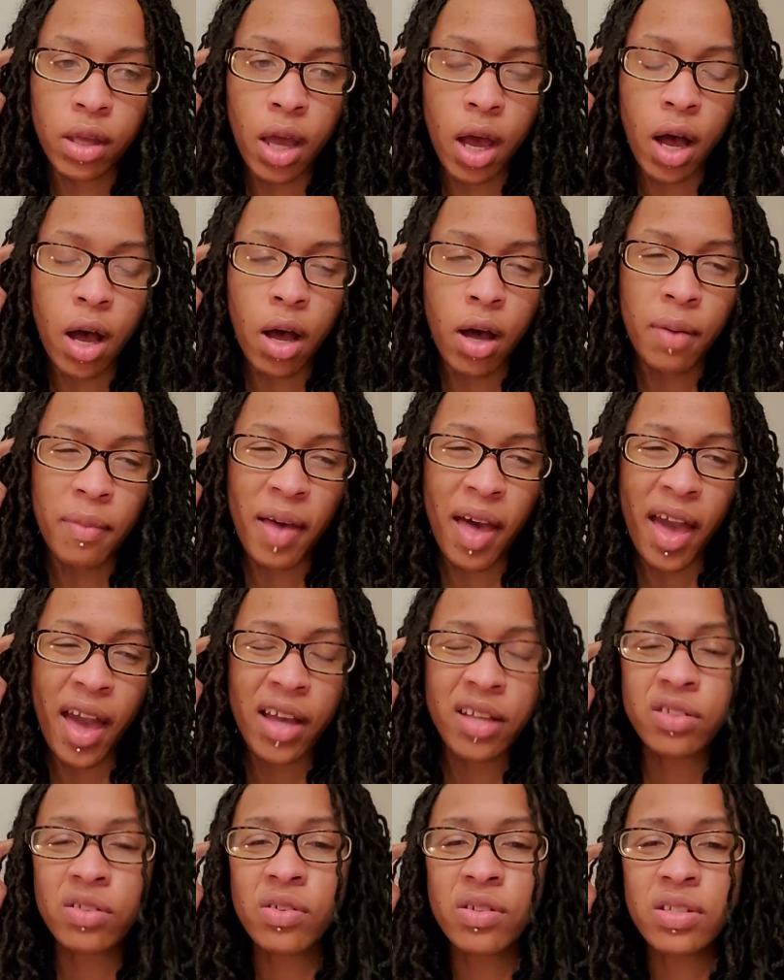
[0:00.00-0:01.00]

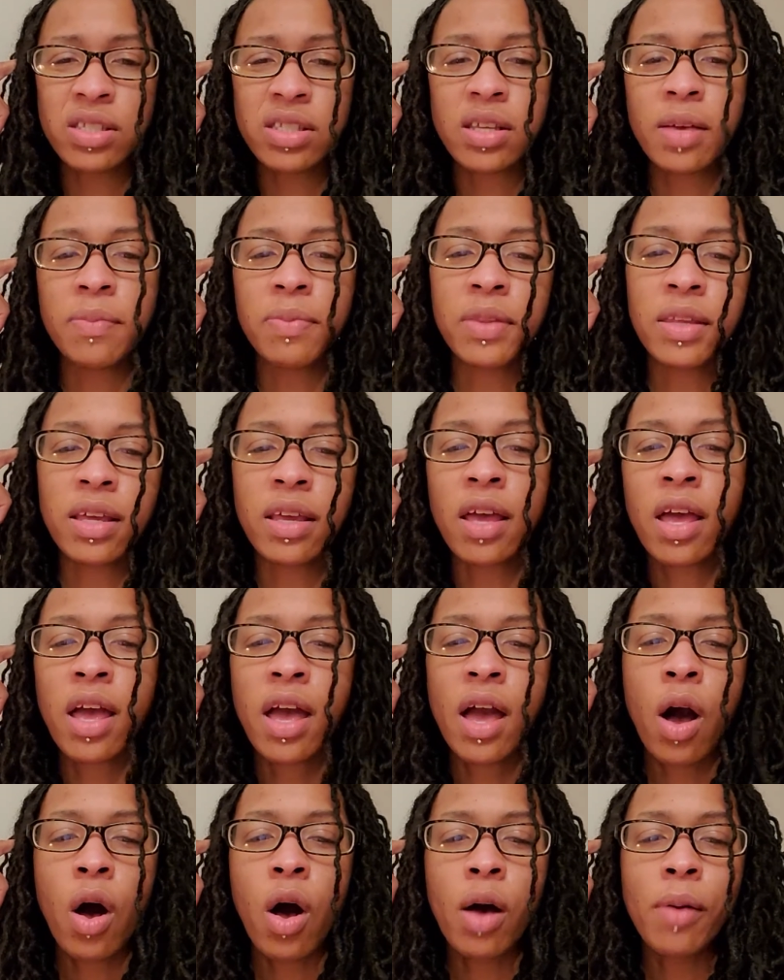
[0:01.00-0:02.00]
Act on something
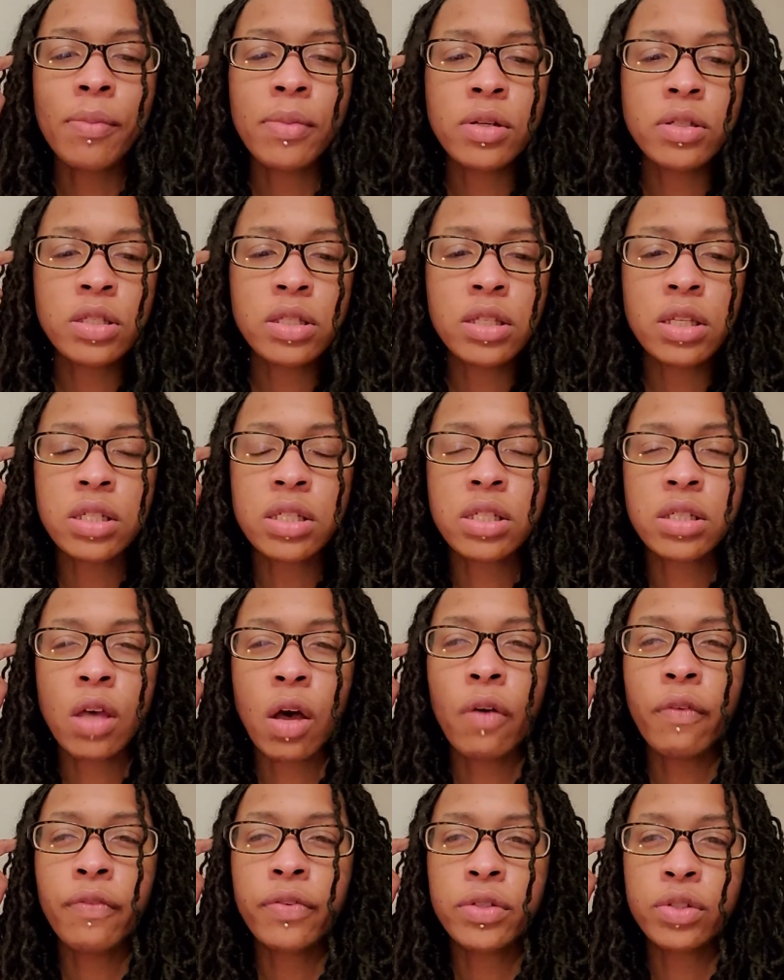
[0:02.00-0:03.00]
almost in a
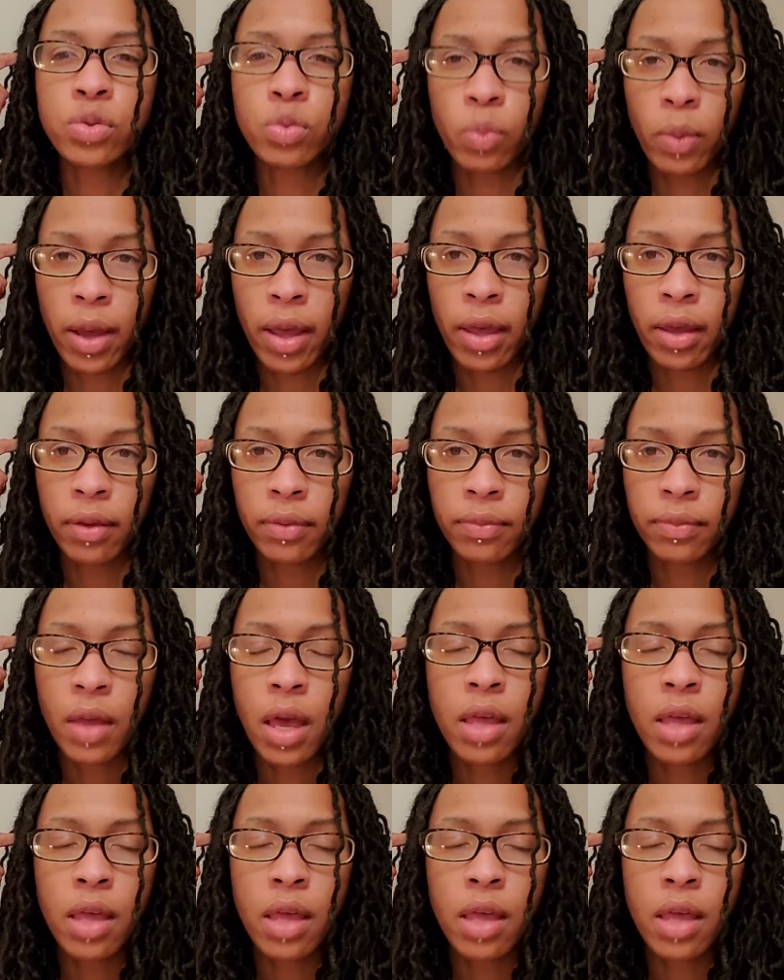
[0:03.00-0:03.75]
selfish way.